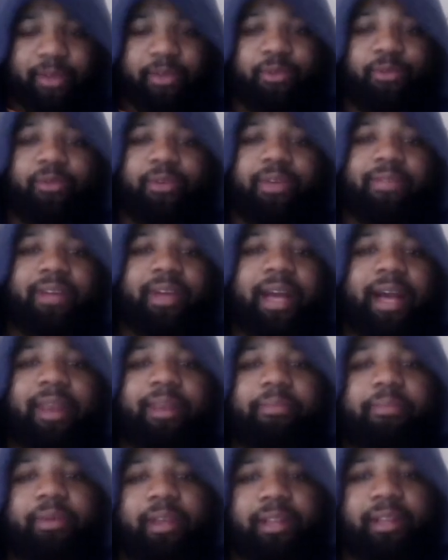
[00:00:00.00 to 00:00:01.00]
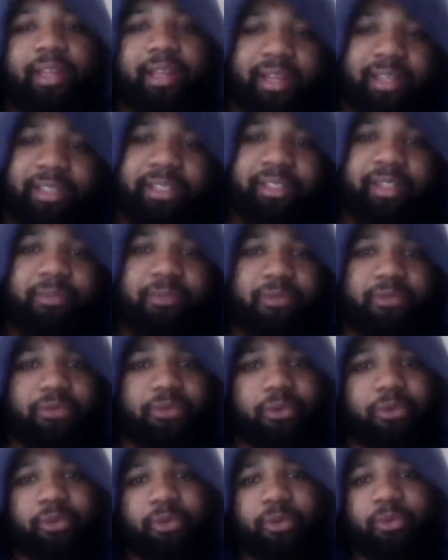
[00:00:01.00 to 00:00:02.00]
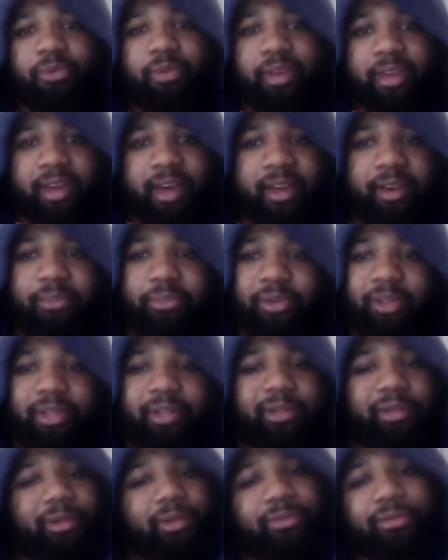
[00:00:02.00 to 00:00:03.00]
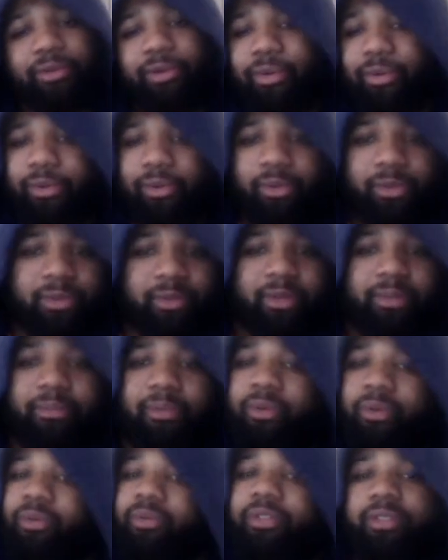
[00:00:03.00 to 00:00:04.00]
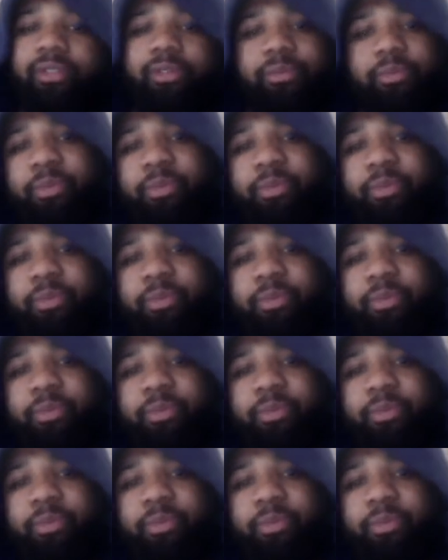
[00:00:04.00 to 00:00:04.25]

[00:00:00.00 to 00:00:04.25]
You ain't even gotta be, like I said before, you ain't gotta be lyrical, the most,